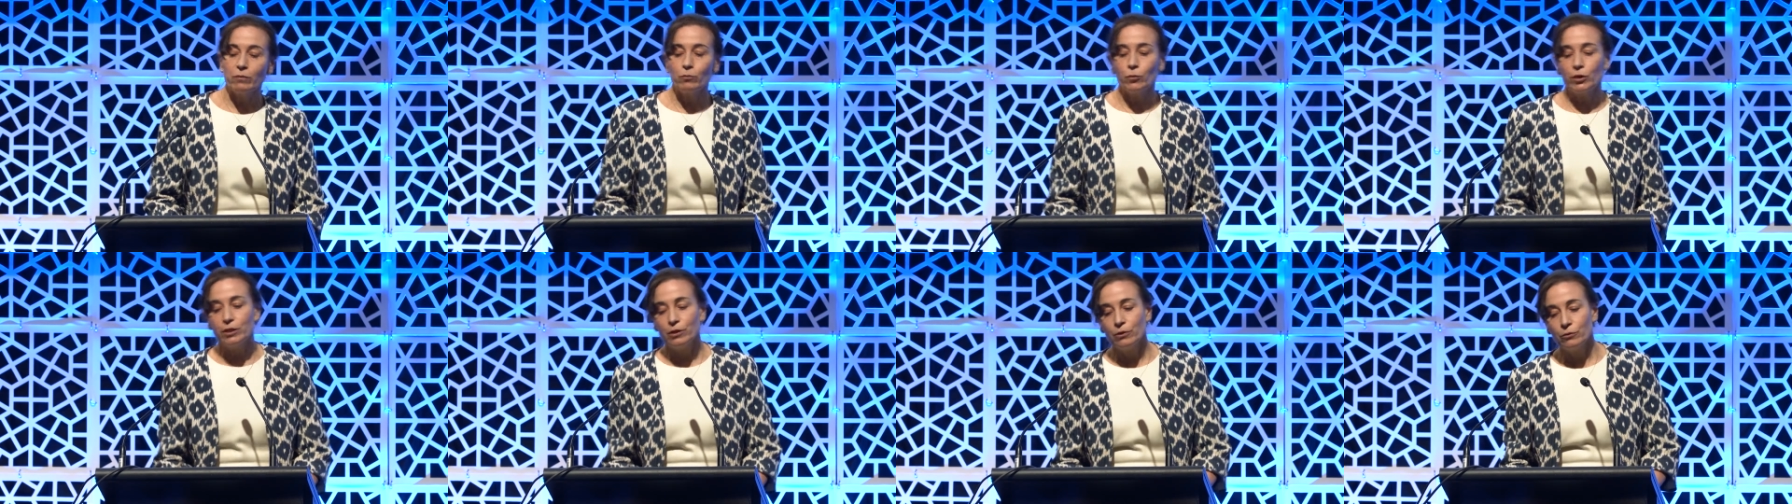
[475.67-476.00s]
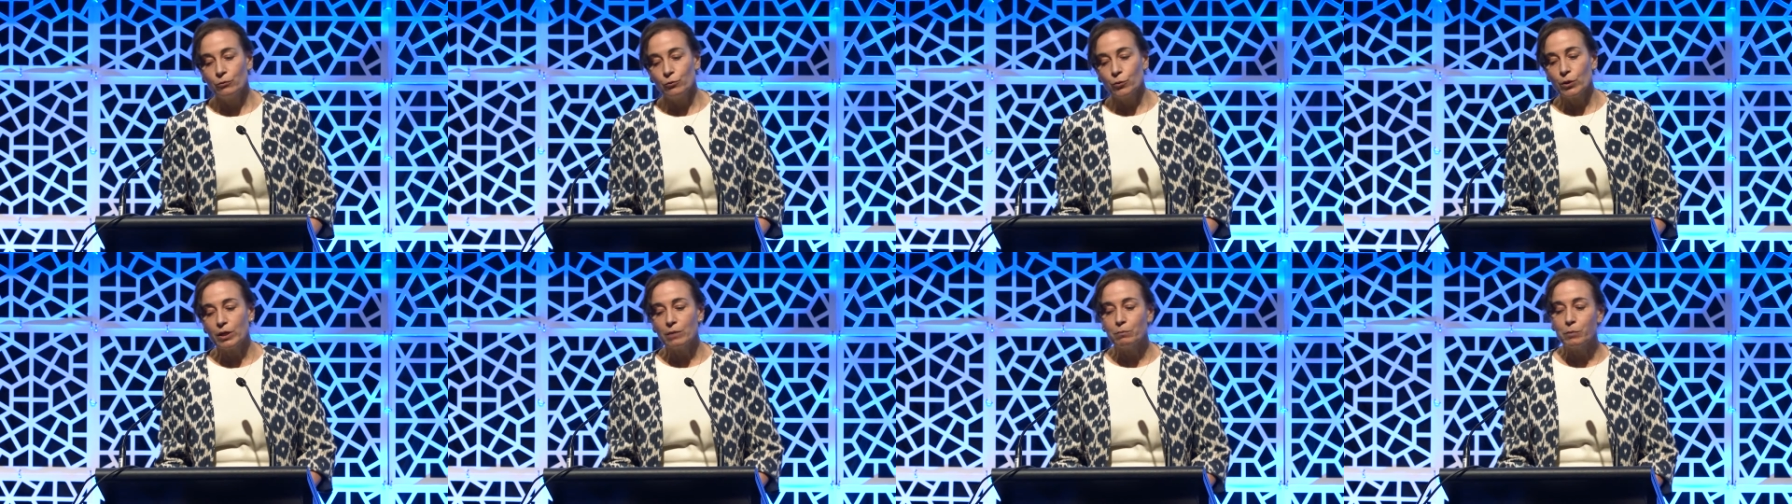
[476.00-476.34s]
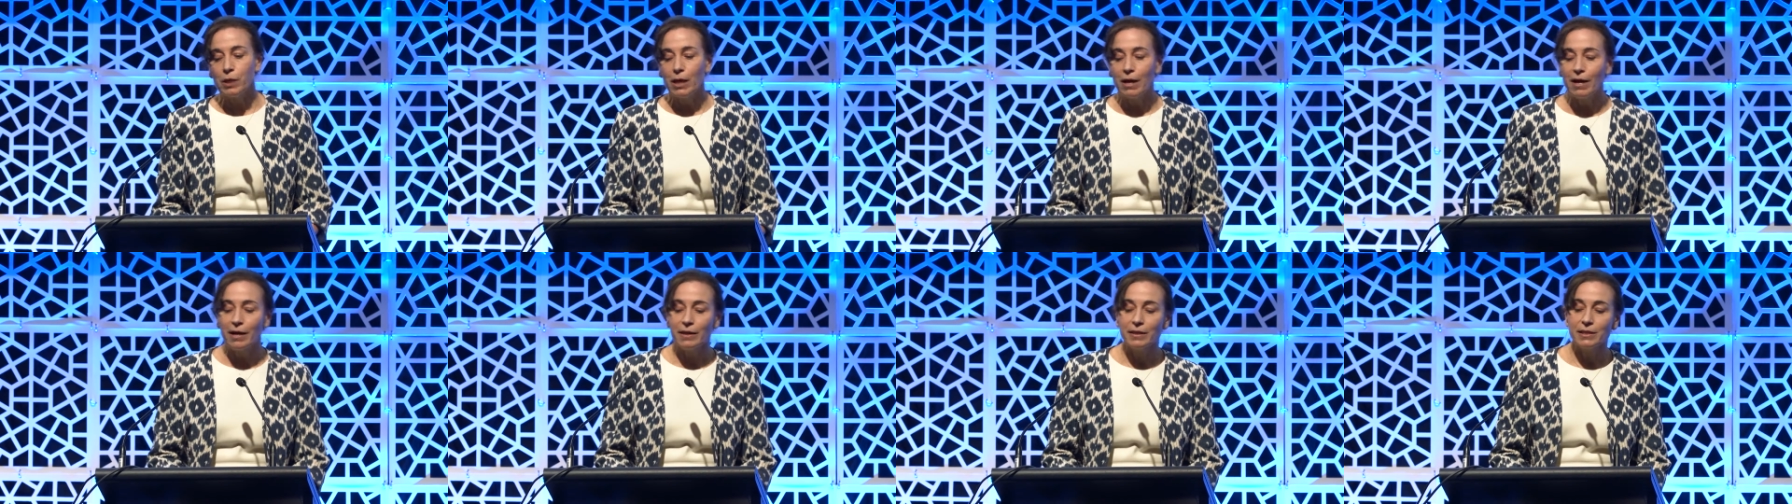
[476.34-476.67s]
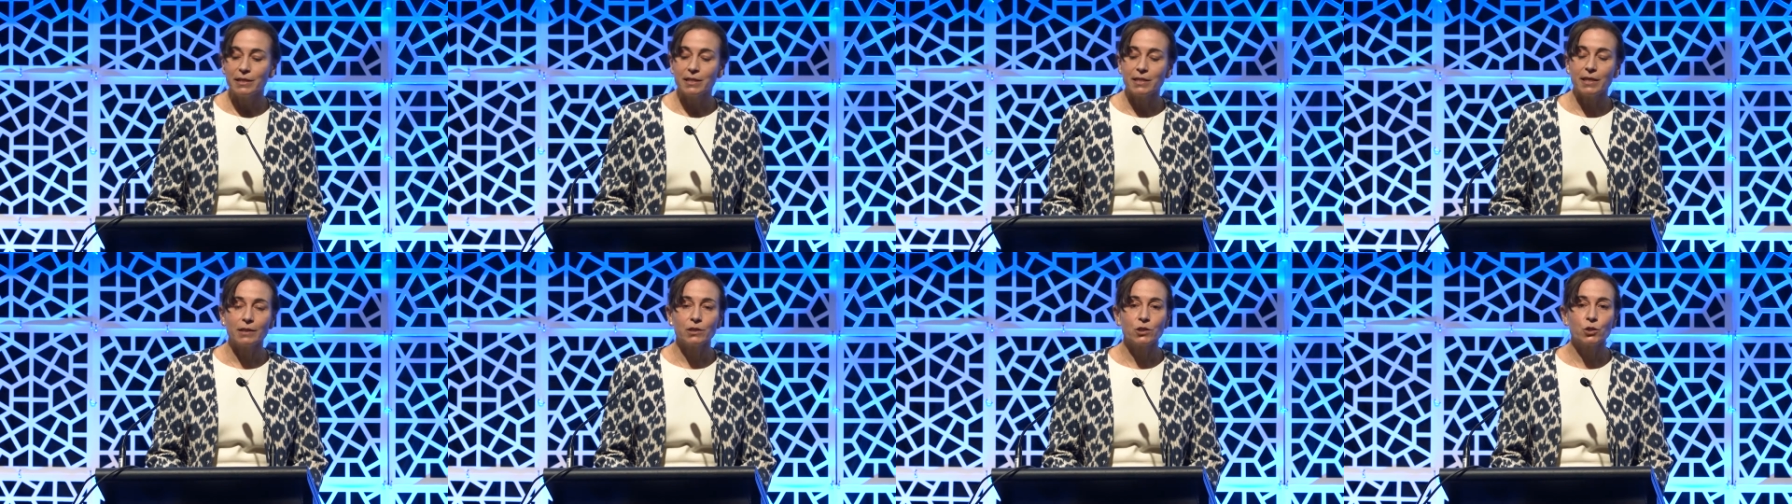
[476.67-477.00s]
we don't reapply the
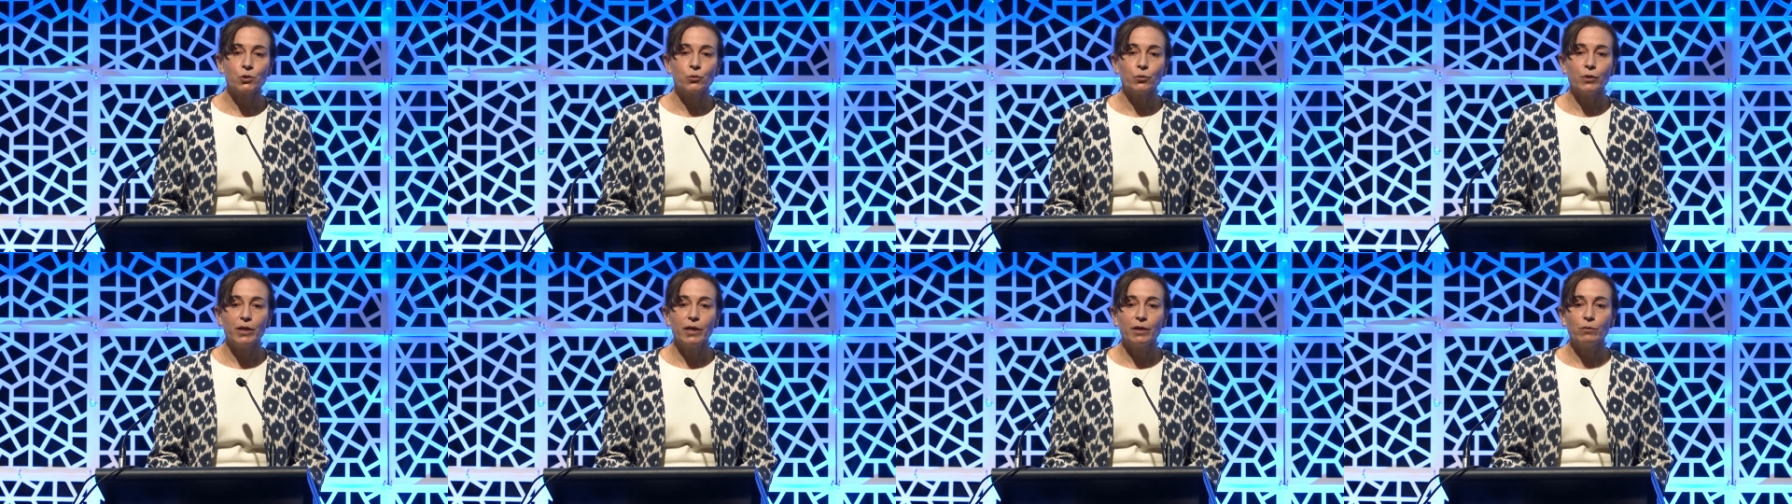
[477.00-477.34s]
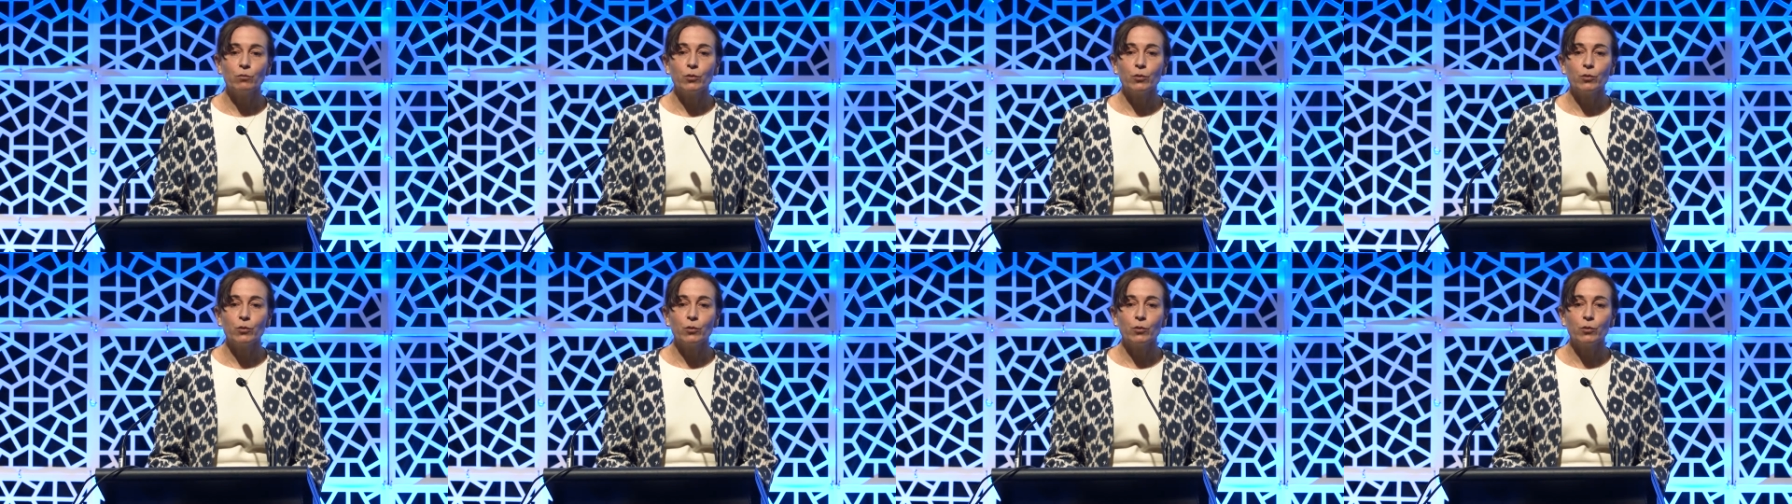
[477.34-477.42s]
sunscreen,